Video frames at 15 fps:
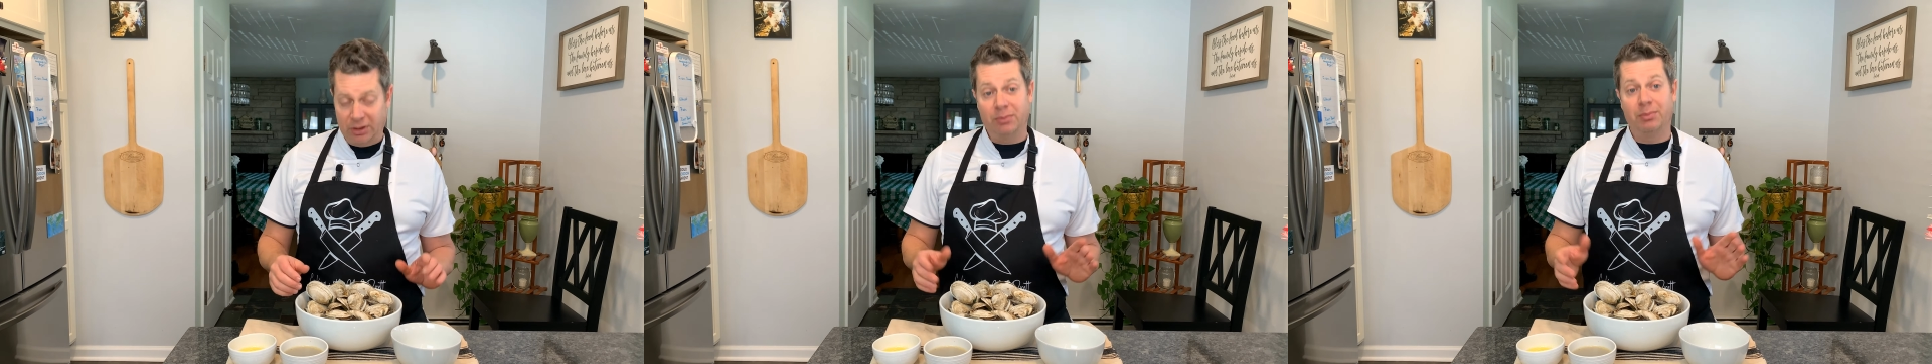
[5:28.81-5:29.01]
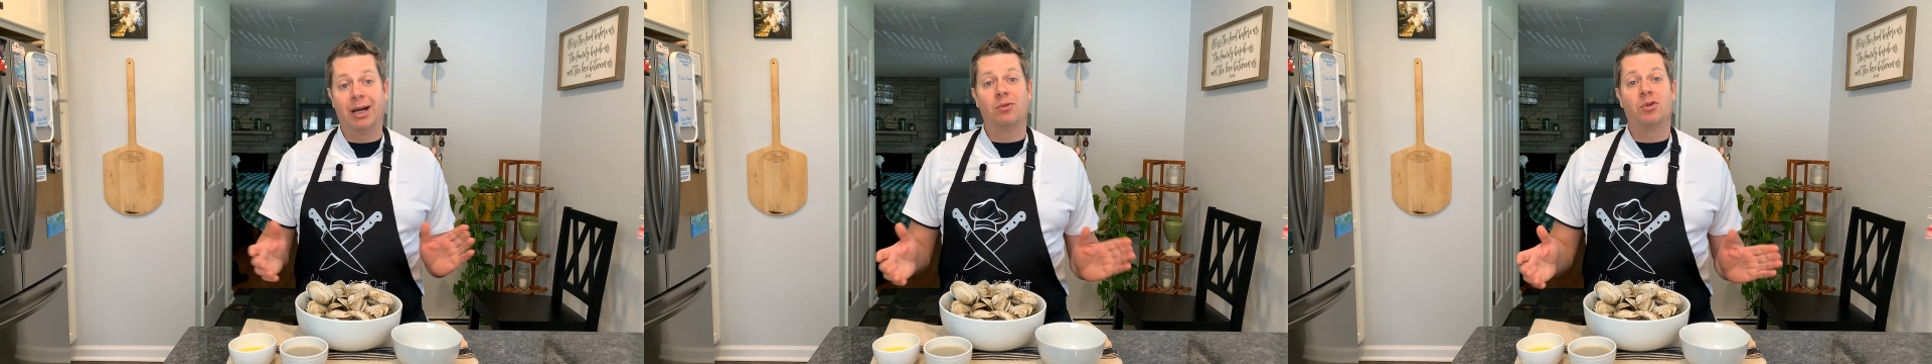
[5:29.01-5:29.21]

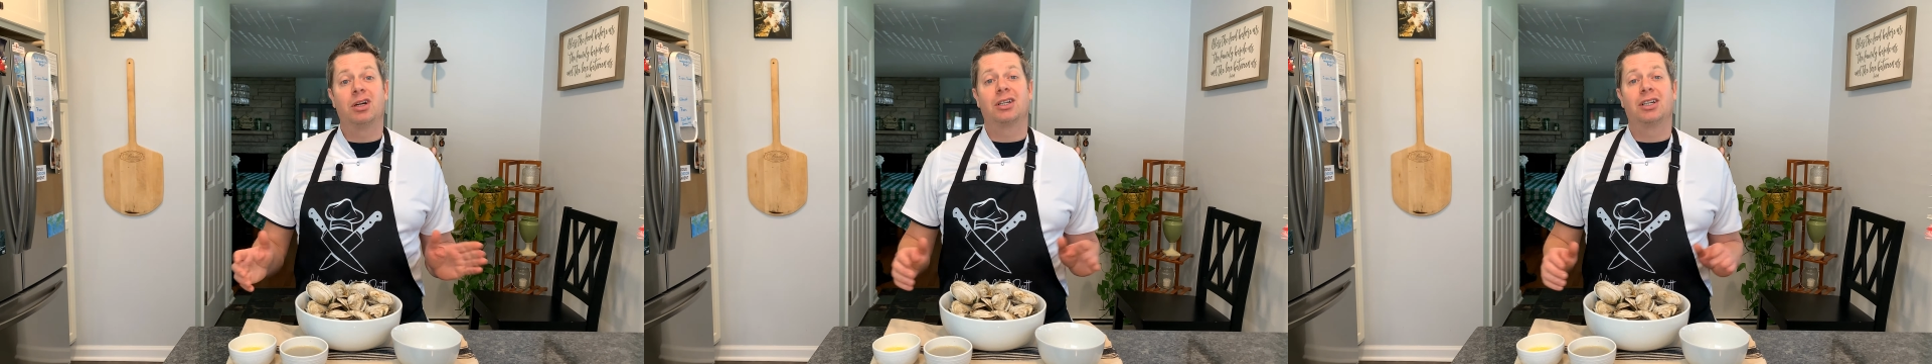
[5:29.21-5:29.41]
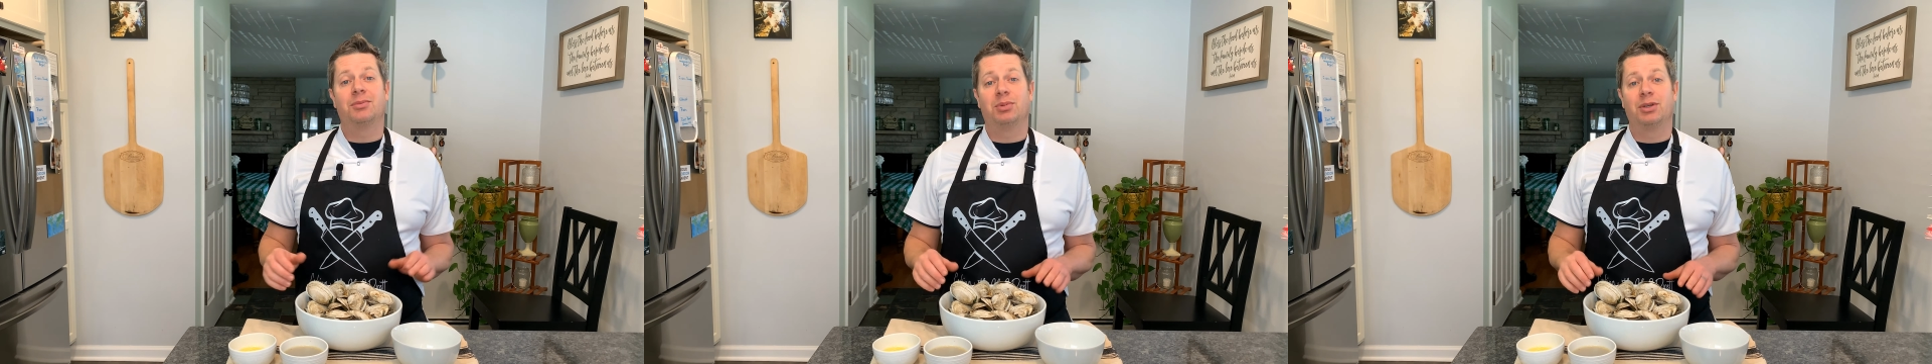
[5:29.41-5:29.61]
You might
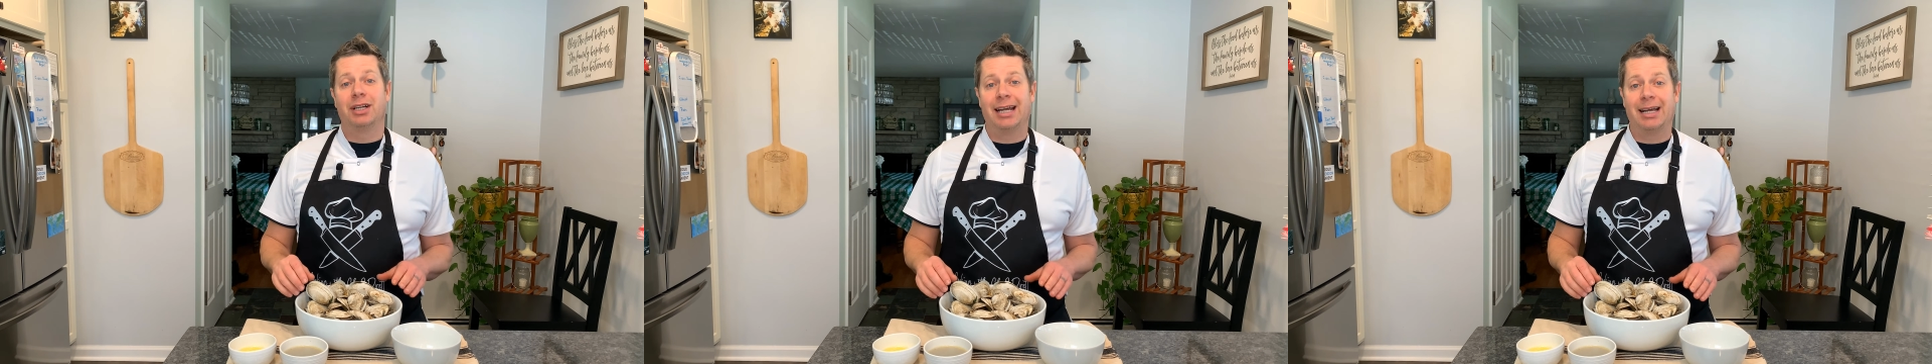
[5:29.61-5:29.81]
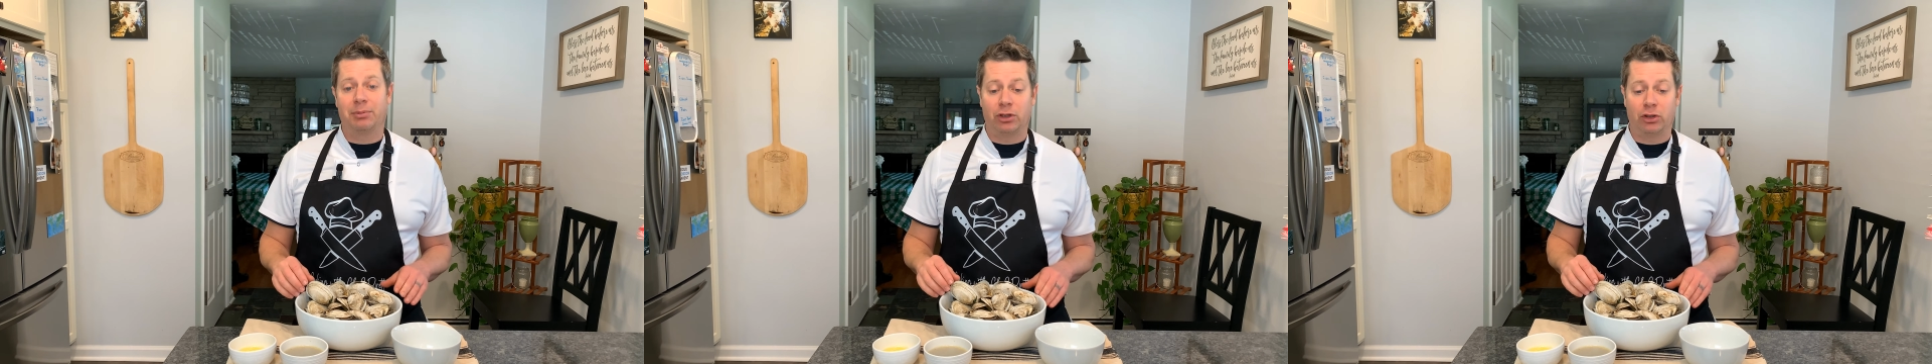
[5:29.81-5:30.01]
want a couple
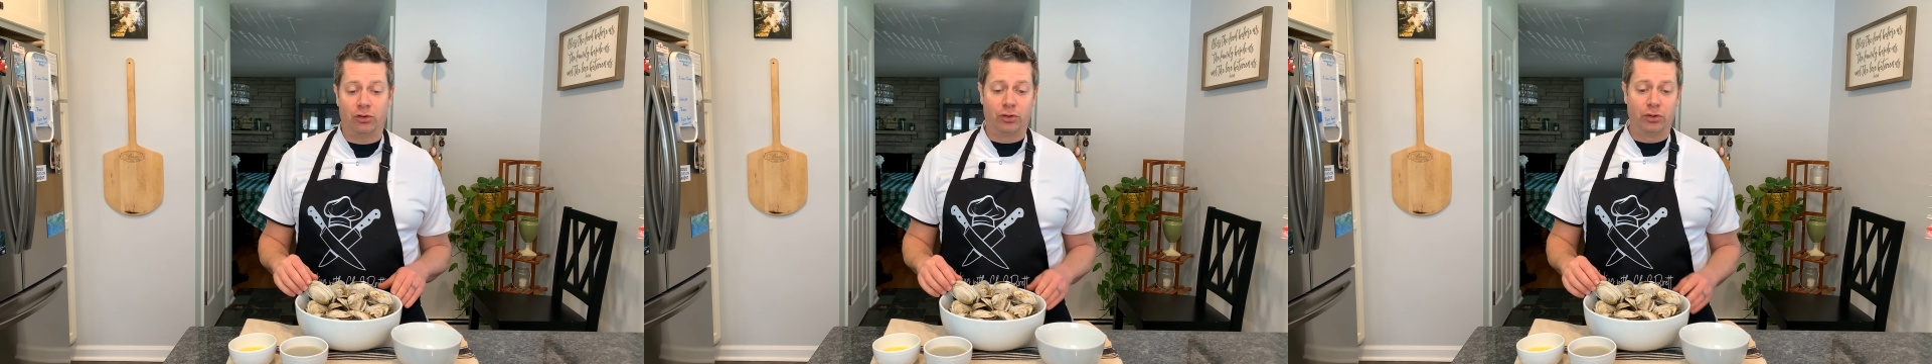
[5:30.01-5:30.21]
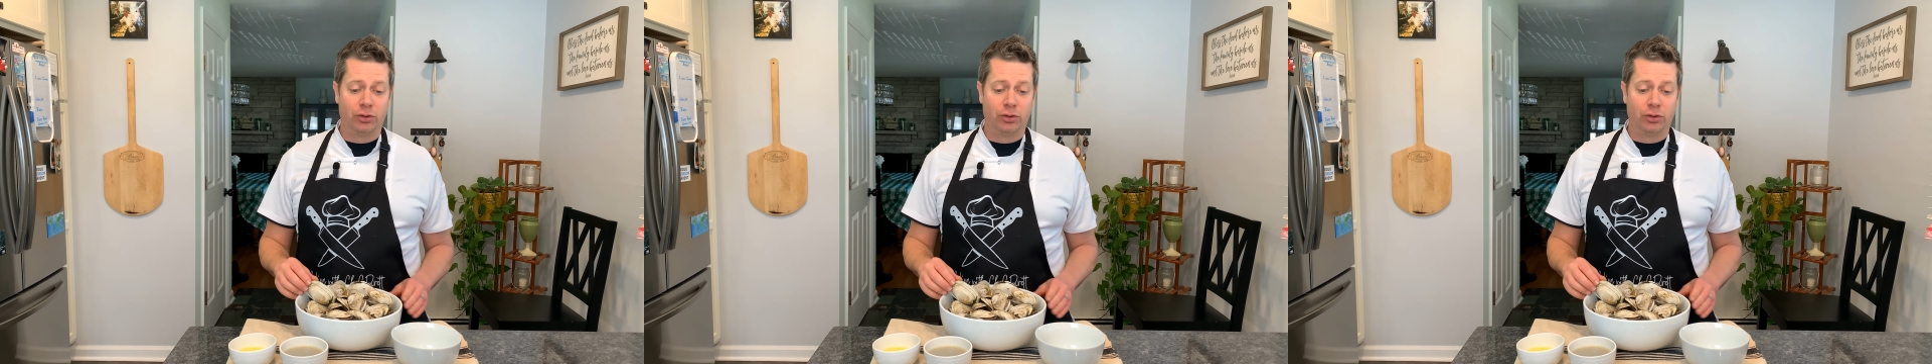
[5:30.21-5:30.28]
napkins